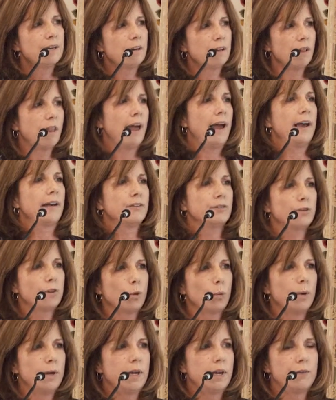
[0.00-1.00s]
glass
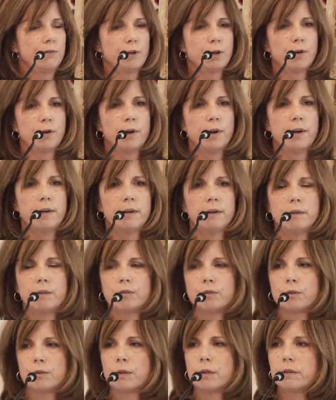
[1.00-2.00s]
that we have created
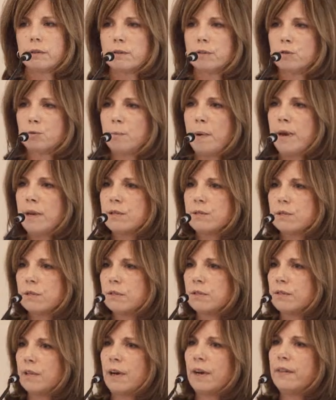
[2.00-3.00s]
so that the space
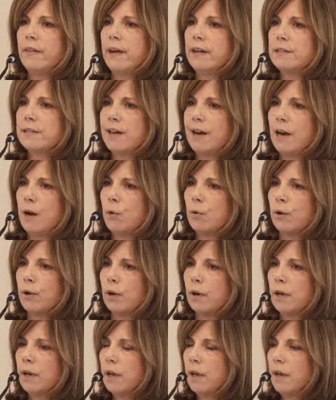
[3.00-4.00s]
inside that
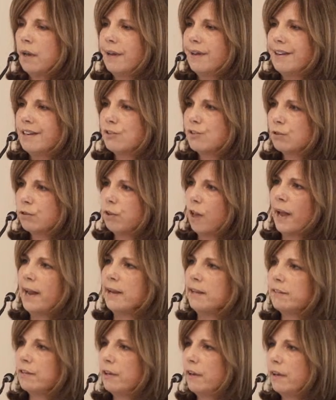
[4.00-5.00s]
tower is
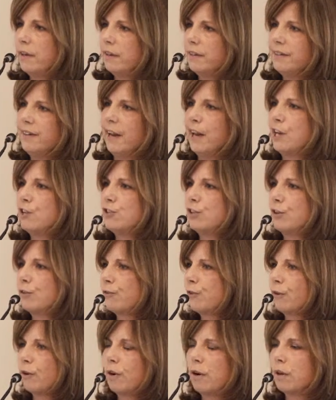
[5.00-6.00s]
light and engaging
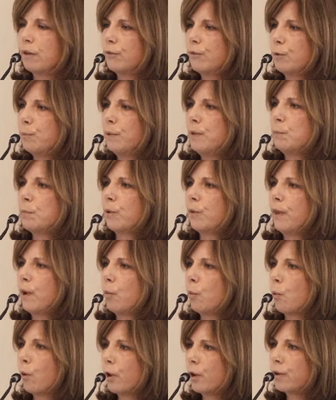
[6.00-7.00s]
for all of the people
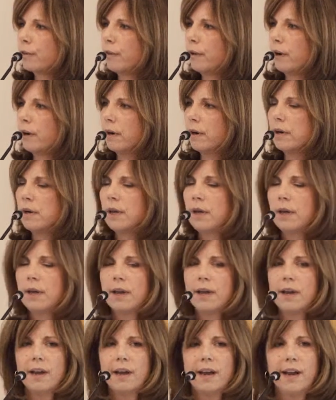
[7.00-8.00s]
that work there.
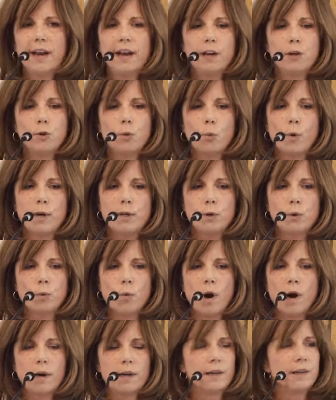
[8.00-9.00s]
And when you
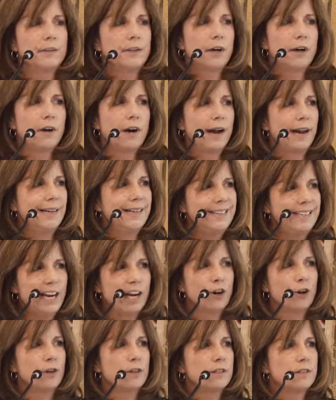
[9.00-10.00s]
walk in there, I
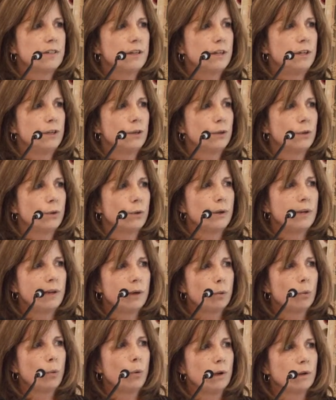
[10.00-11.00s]
guarantee you
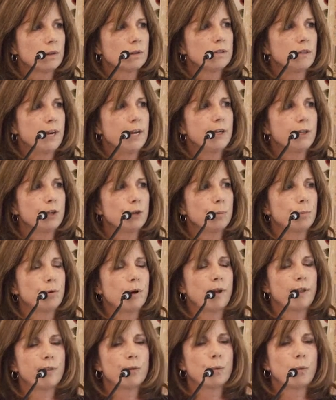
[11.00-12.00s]
it will take your
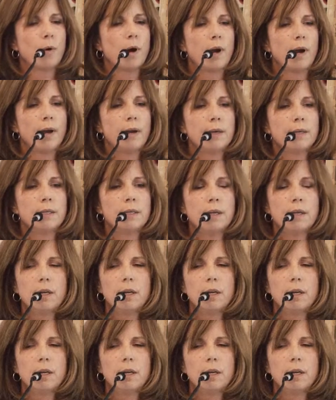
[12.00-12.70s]
breath away.